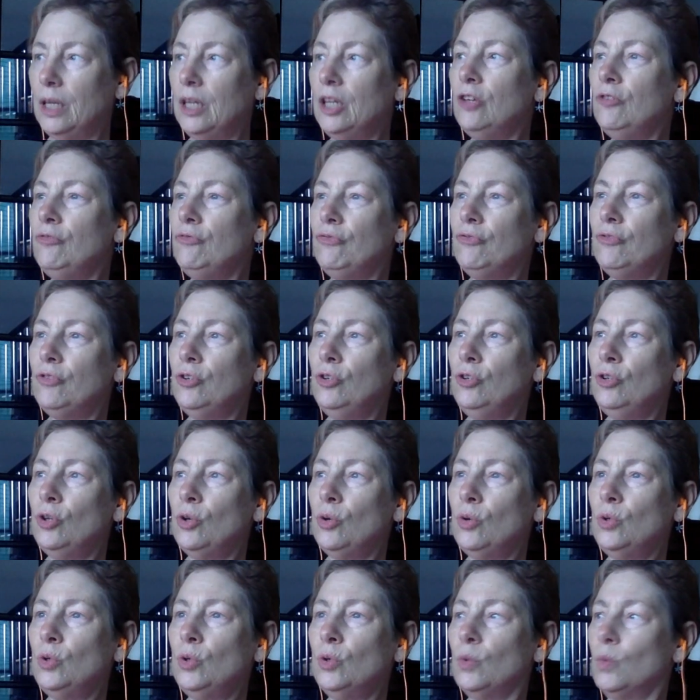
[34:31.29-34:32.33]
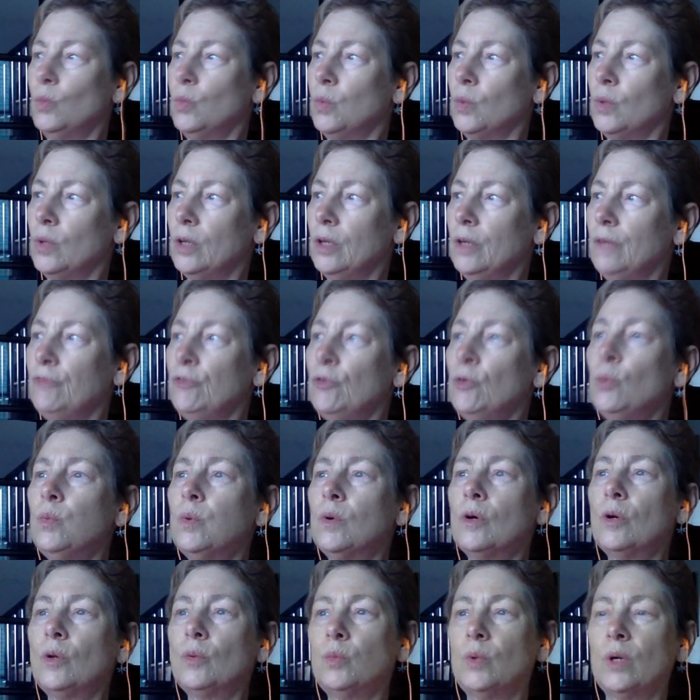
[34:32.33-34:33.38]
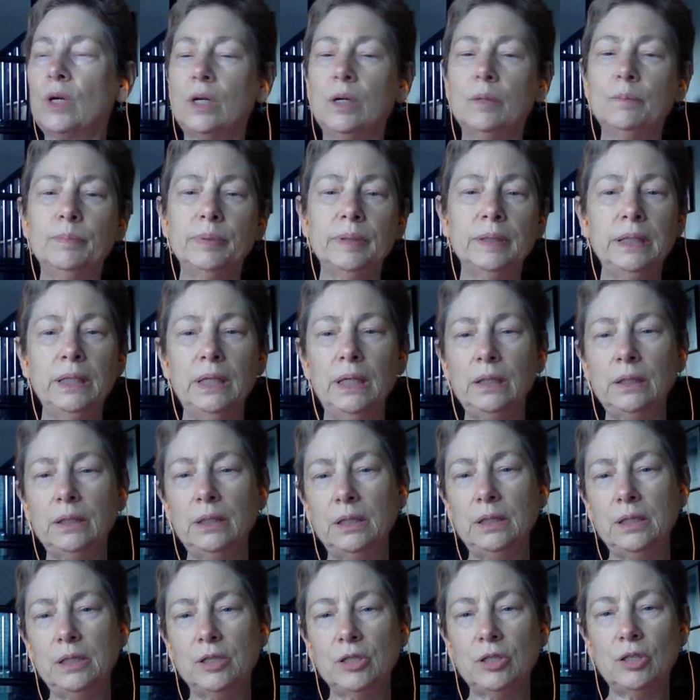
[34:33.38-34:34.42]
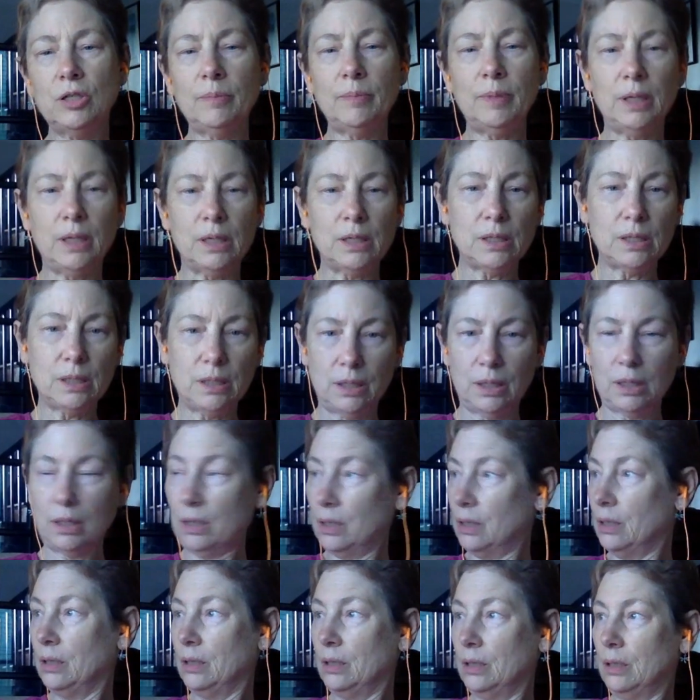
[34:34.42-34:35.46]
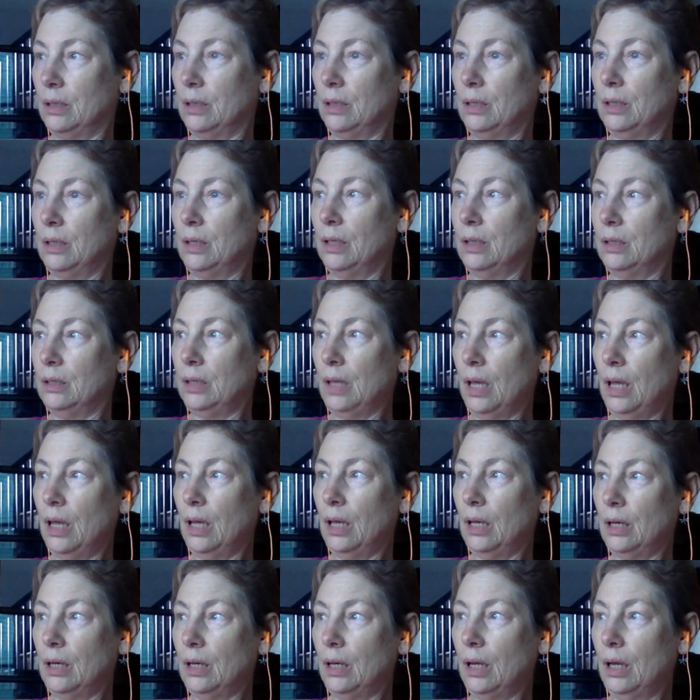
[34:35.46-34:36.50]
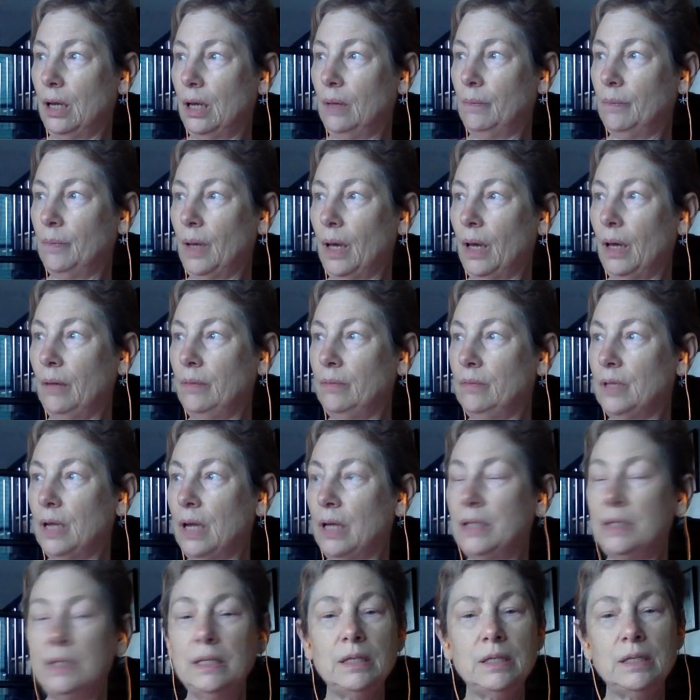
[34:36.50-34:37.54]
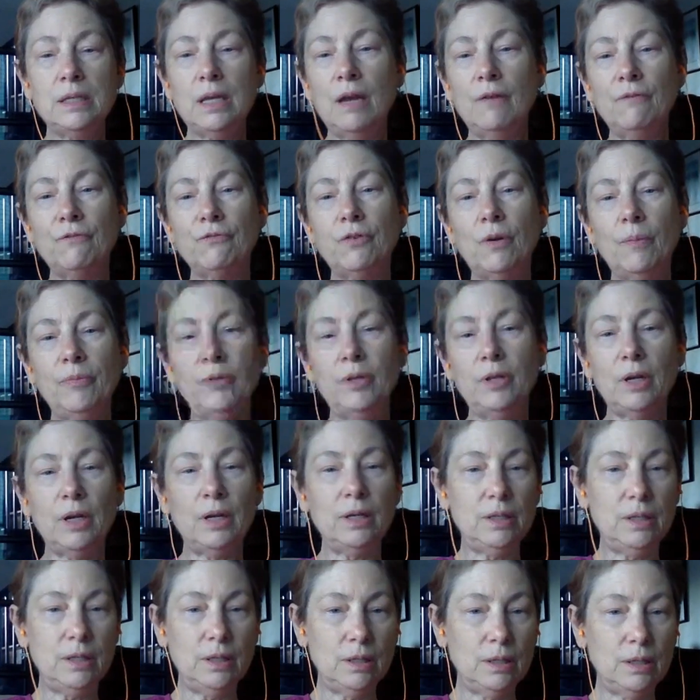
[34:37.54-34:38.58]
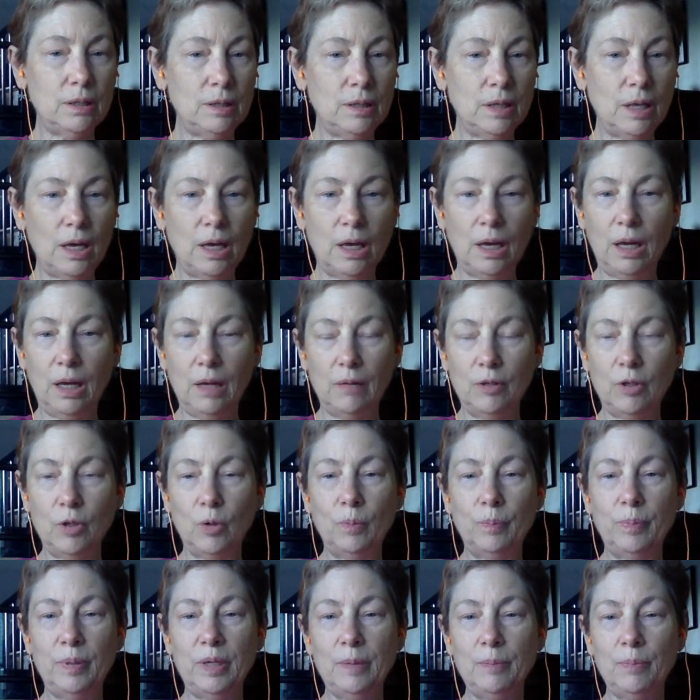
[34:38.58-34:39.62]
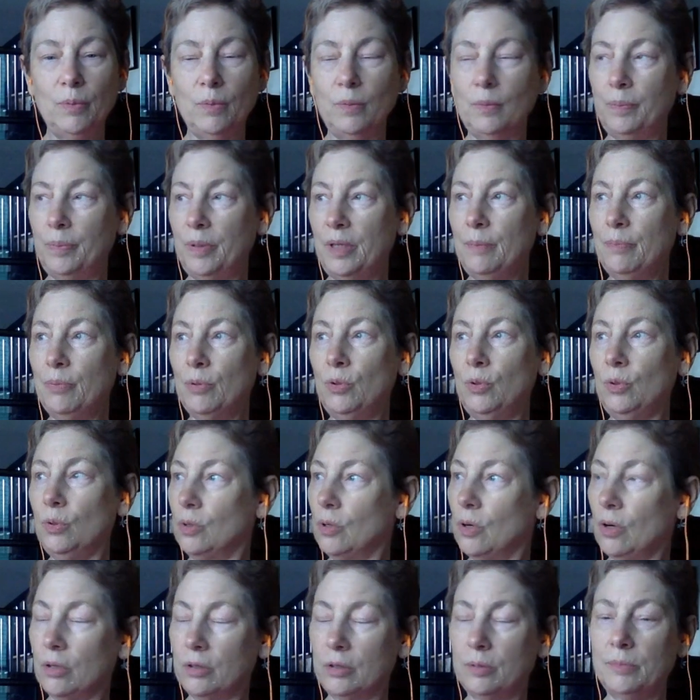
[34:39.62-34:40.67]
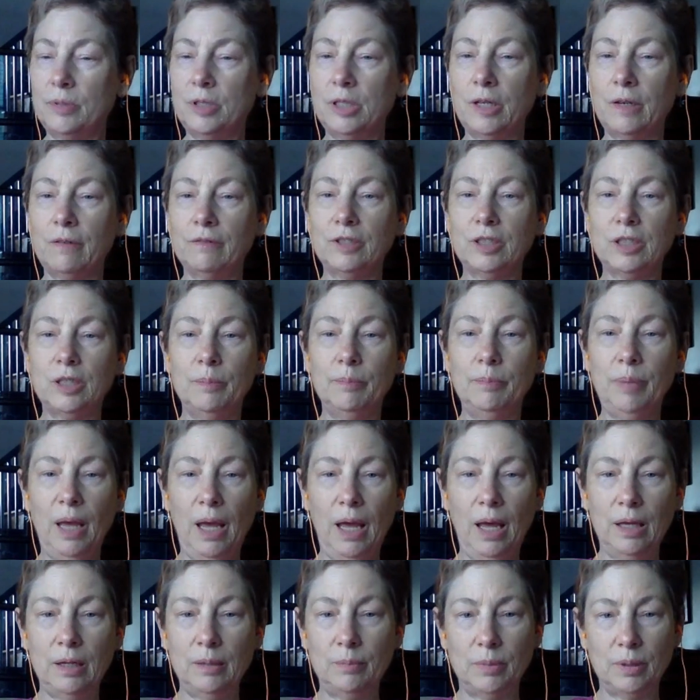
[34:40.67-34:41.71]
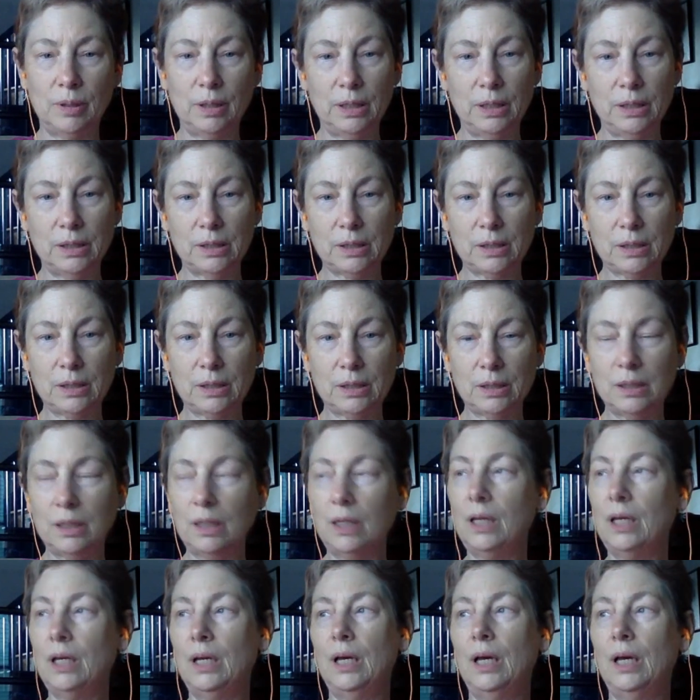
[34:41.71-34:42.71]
if your world were completely deterministic, then I dissent from the idea that people who call themselves compatibilists